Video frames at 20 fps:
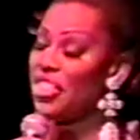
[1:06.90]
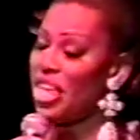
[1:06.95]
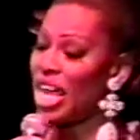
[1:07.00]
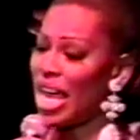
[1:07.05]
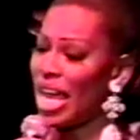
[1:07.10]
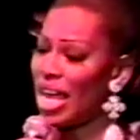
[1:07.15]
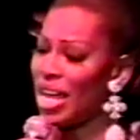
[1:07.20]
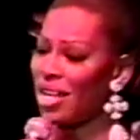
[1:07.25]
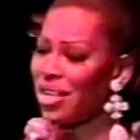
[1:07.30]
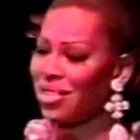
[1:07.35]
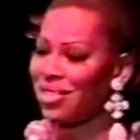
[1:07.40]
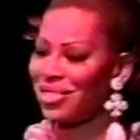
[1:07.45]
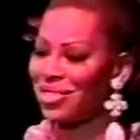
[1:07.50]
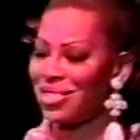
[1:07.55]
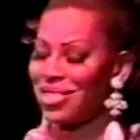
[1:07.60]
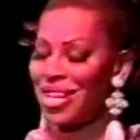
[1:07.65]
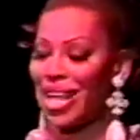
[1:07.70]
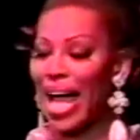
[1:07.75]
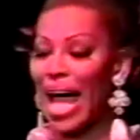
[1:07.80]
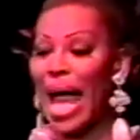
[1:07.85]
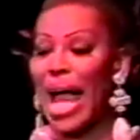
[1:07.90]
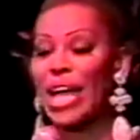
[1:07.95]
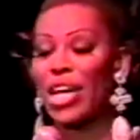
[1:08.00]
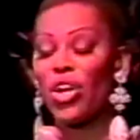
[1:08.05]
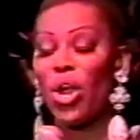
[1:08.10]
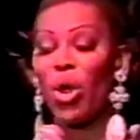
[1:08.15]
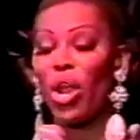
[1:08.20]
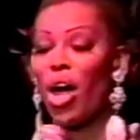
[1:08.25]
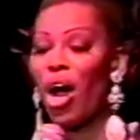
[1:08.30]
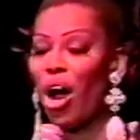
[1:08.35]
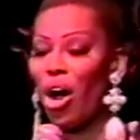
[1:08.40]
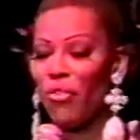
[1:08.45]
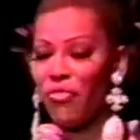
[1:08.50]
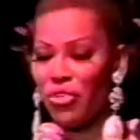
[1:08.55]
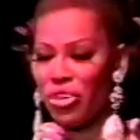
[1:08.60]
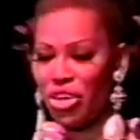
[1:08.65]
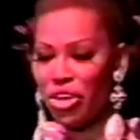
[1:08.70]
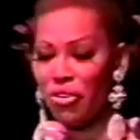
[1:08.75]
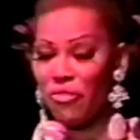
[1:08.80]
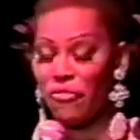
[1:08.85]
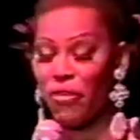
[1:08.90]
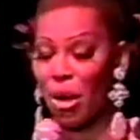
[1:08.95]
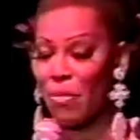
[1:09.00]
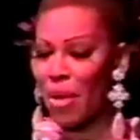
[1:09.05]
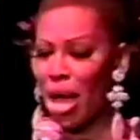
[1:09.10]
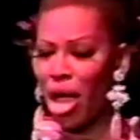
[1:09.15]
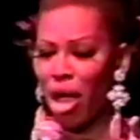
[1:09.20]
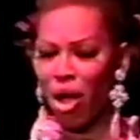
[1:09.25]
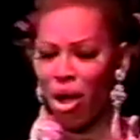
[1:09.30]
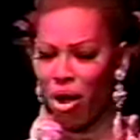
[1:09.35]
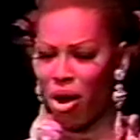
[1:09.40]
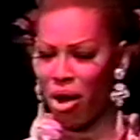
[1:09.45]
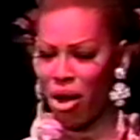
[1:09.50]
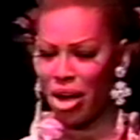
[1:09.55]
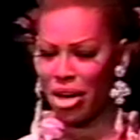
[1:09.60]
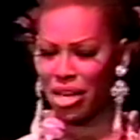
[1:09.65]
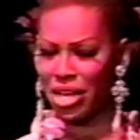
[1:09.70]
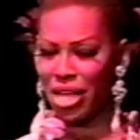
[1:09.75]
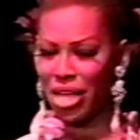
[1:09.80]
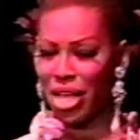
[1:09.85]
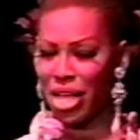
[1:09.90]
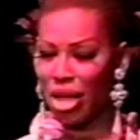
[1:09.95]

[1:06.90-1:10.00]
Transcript: Then I can only offer you from my heart